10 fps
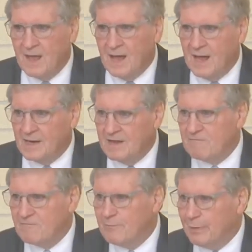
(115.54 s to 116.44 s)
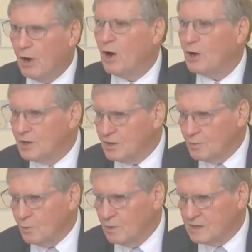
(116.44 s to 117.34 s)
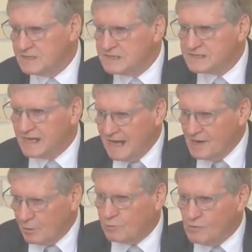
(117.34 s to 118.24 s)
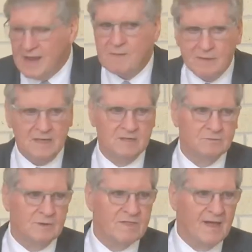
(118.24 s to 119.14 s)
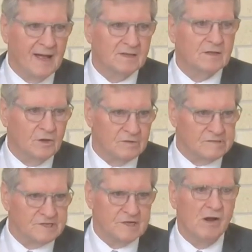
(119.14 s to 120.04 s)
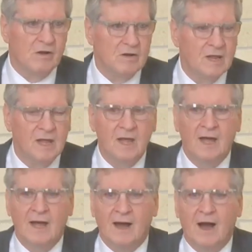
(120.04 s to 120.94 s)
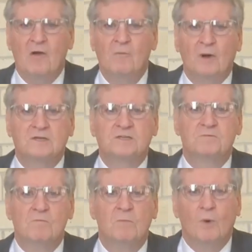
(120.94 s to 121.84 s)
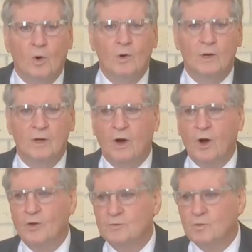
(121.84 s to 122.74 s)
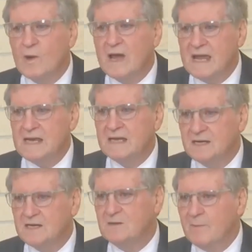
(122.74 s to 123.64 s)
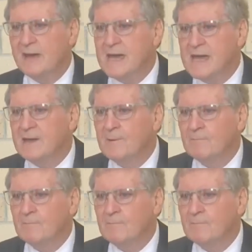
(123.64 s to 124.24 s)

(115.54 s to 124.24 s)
And if Paul was in agreement with that concern, how much more ought we to be